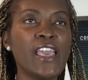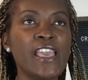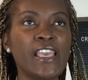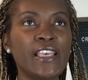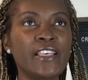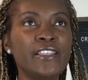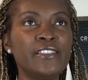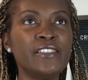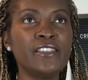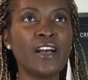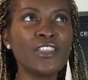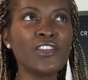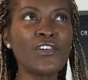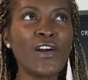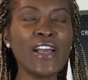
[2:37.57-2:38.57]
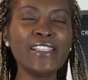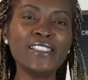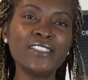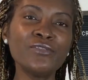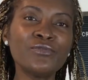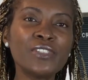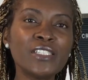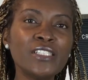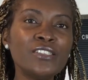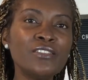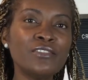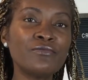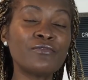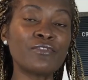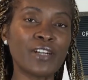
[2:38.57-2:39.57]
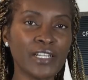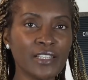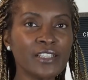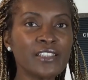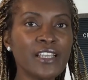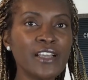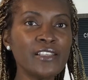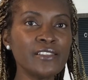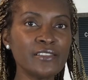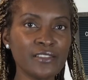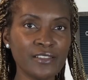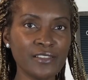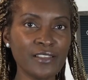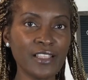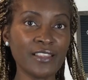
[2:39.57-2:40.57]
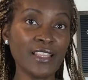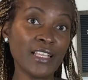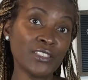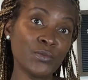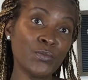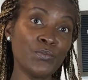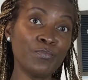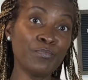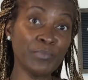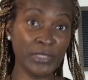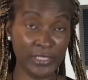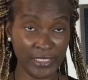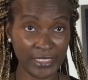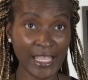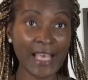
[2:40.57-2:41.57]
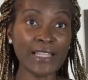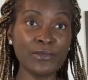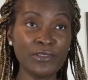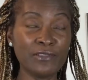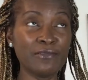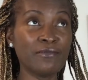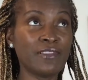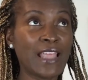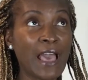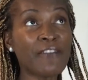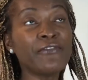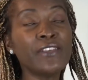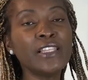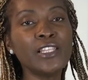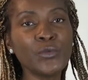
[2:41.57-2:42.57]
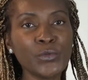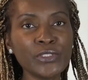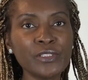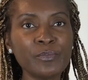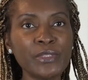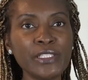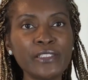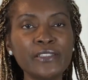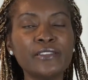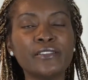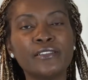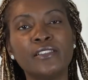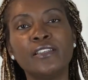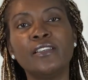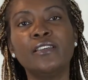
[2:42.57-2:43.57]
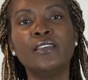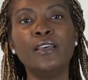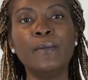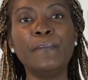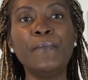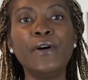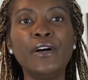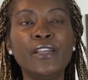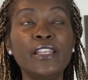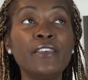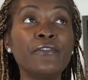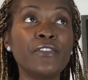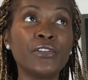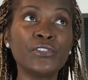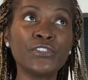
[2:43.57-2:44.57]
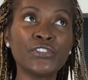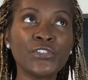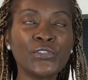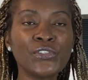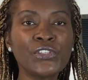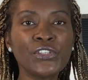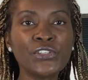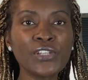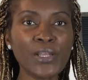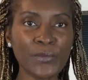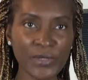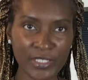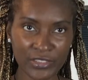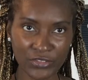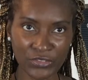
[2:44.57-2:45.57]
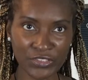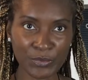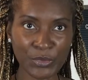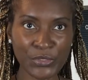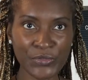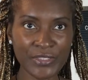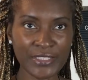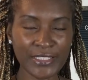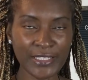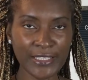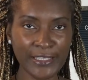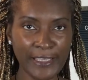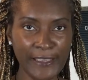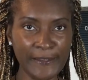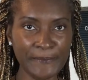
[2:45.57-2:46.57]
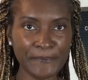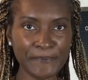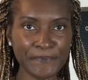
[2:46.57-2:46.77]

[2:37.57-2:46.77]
And, I didn't really recognize that feeling was bliss, but it felt so good I wanted to experience it again.